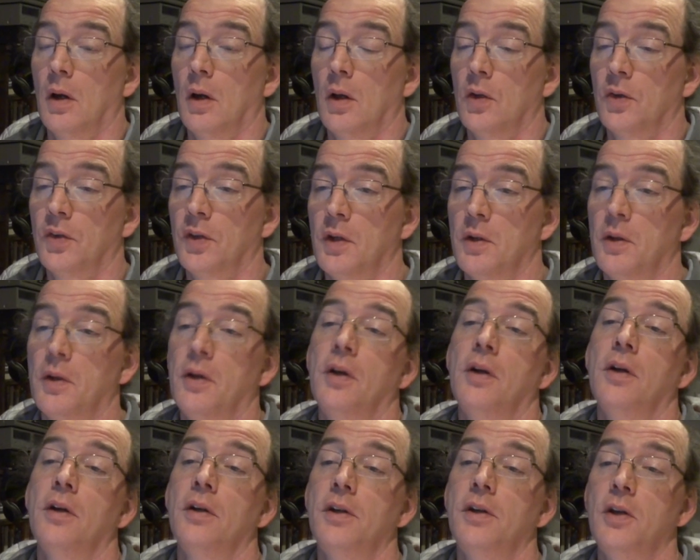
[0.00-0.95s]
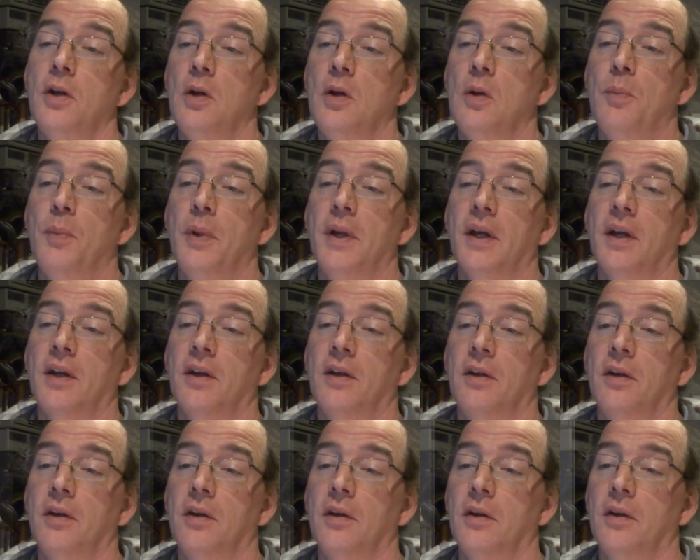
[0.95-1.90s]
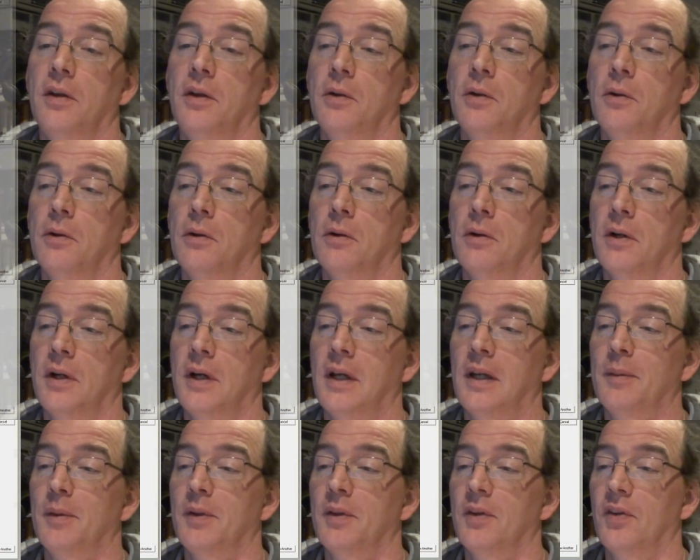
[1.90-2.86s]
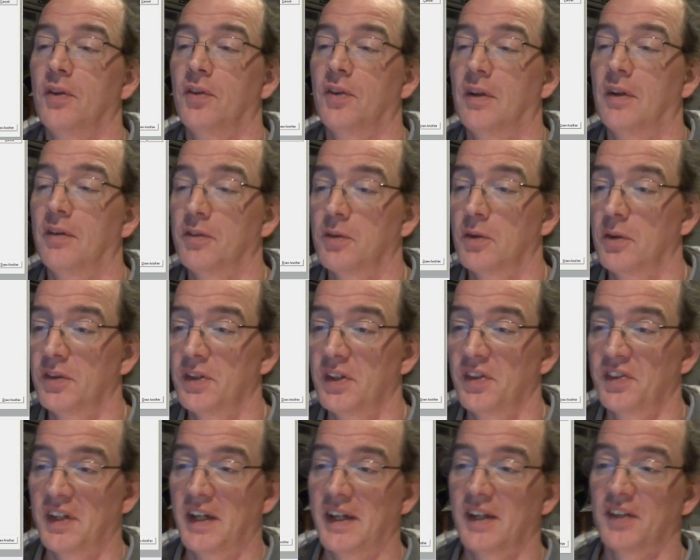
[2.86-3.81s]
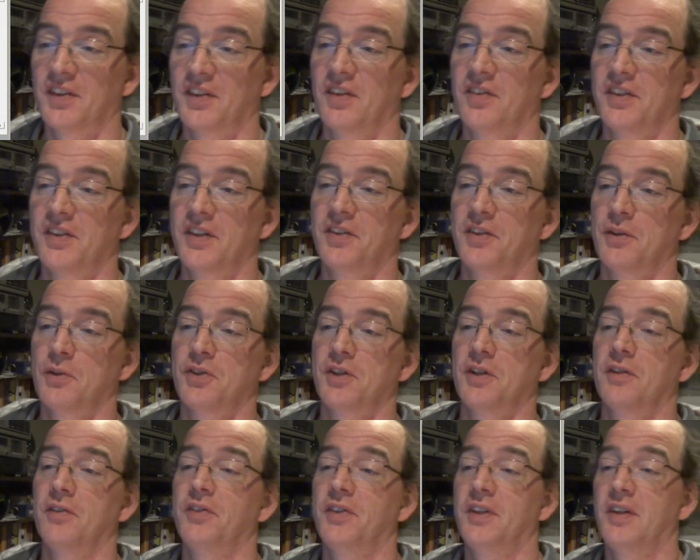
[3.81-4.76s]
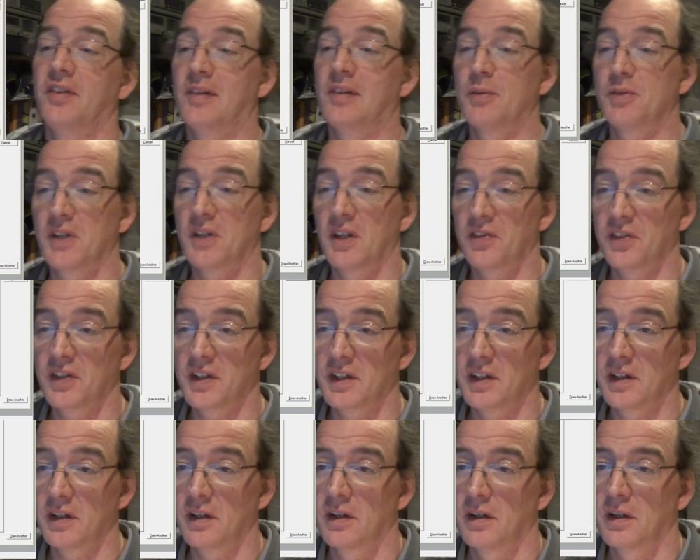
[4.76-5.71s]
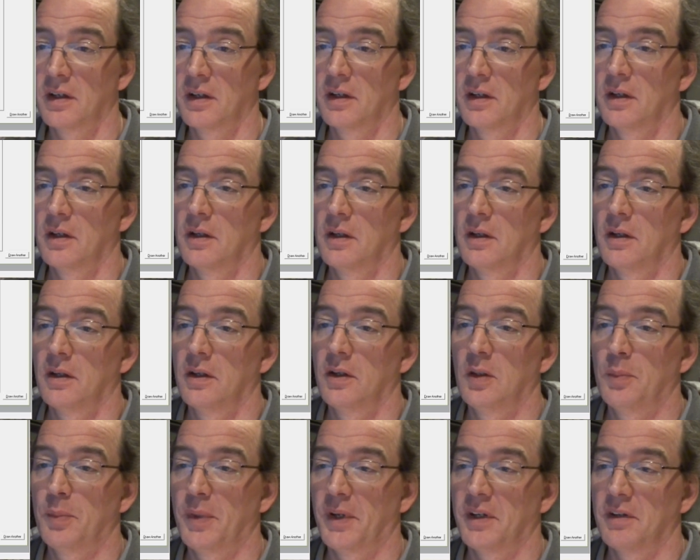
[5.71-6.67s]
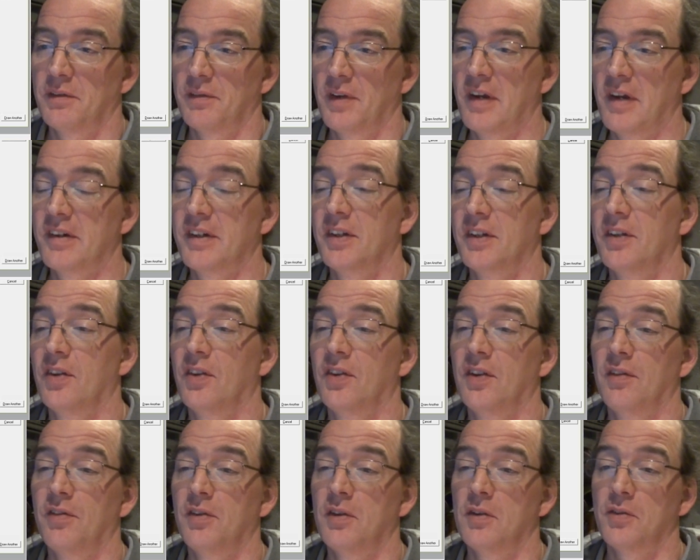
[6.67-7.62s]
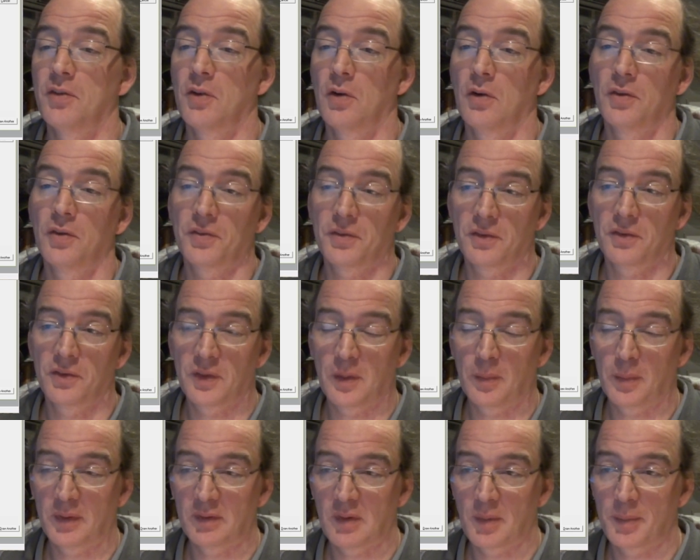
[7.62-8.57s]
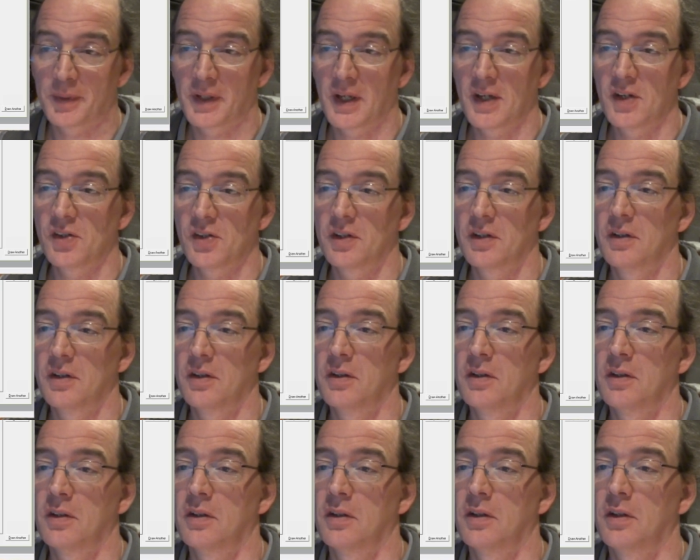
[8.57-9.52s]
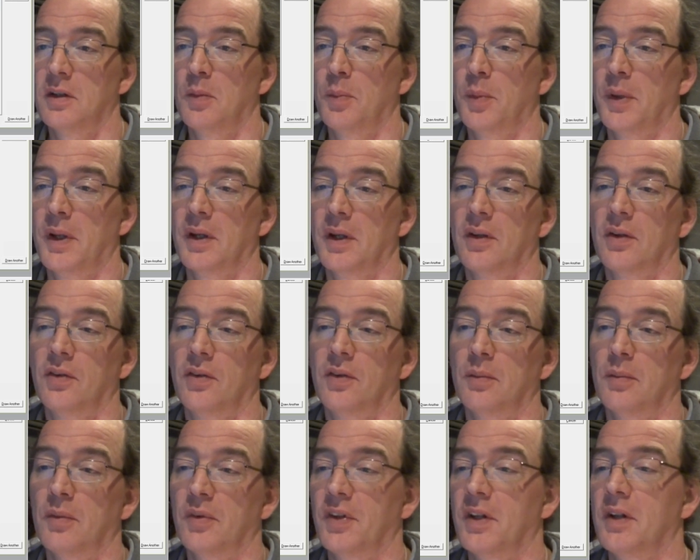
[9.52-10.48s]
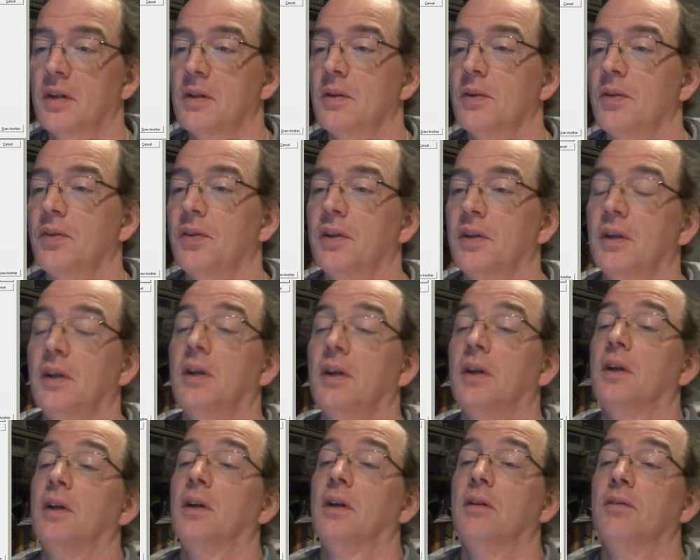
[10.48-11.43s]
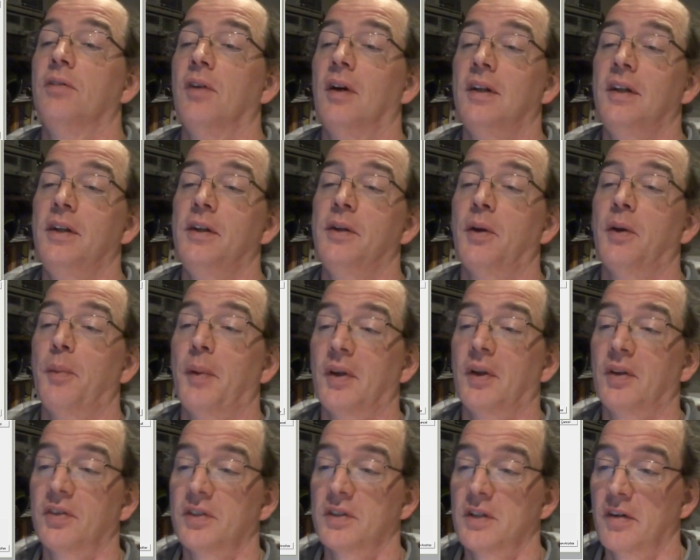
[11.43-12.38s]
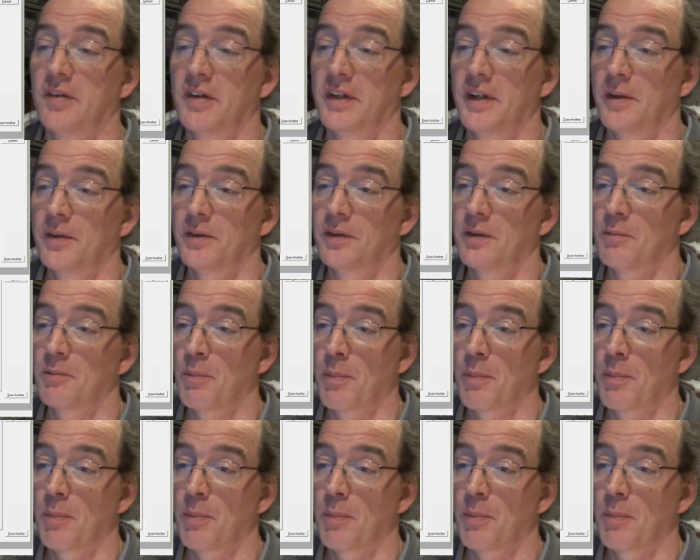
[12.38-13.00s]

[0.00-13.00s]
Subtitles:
So you pick your elements. I've got DSL access, DSL shelf, DSL chassis. You pick your variants. If you've got template replication, you pick some results. And finally you can pick scenarios.